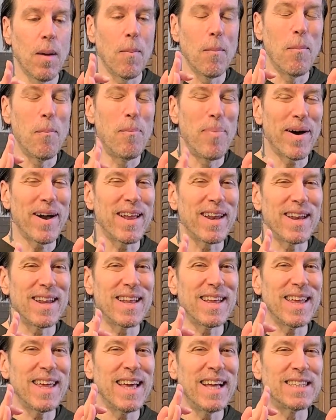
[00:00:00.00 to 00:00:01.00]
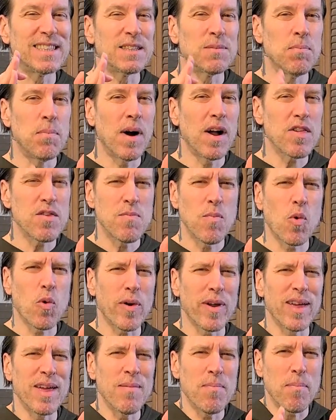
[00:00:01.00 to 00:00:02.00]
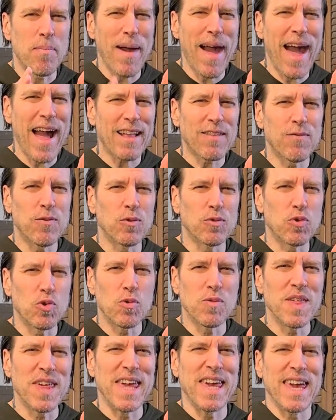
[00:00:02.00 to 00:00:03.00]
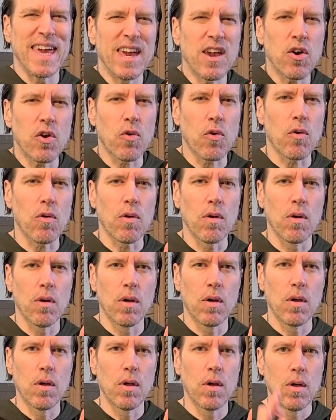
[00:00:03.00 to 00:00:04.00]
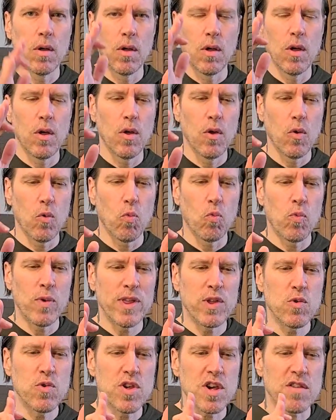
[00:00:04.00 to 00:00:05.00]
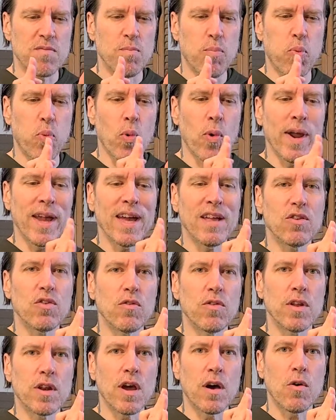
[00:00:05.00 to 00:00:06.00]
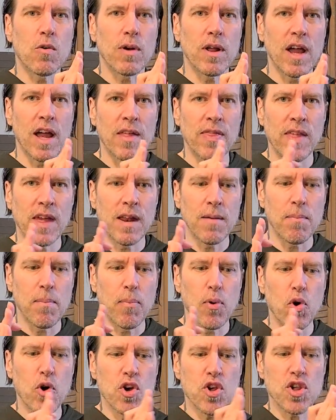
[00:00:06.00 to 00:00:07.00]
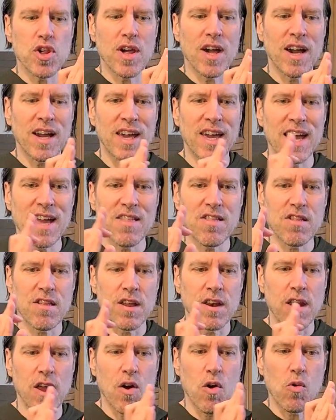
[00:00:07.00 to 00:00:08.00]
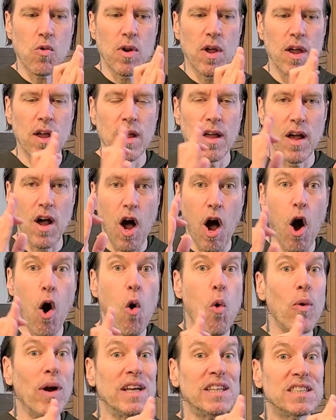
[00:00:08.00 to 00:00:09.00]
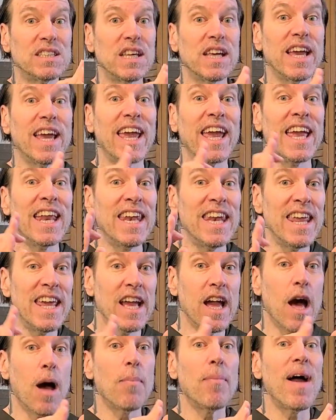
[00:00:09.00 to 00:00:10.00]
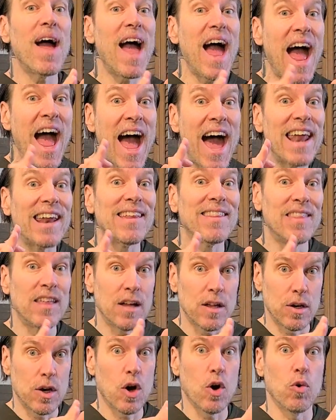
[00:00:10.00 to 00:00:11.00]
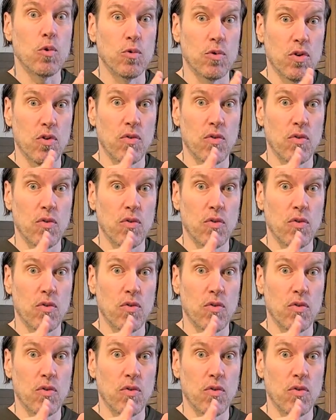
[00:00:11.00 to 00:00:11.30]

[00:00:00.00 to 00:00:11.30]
but it's much more impactful to the ear when you just bring it to the note and then push against the note, always ending up at the note.